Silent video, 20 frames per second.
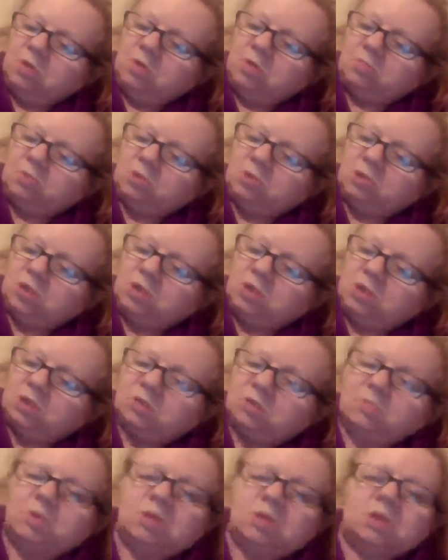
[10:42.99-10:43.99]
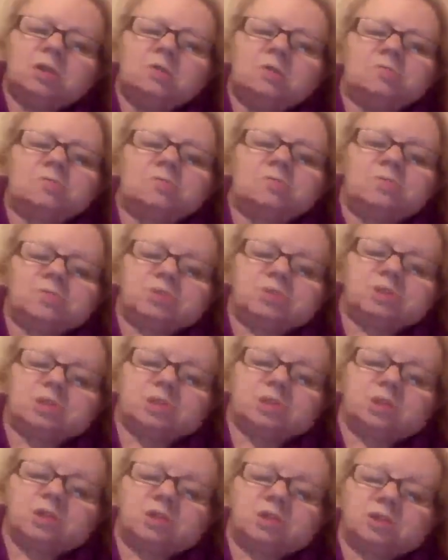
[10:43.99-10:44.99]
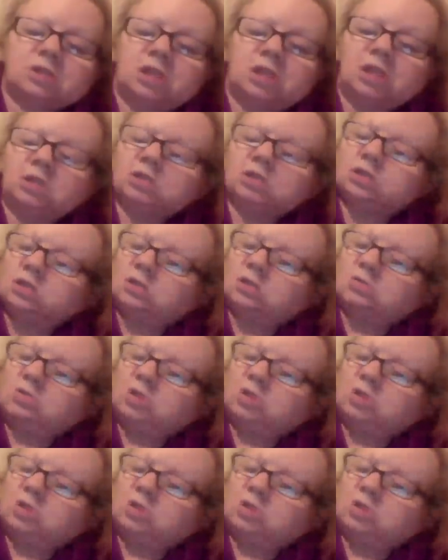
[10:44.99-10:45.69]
I wouldn't need to move for secure tenure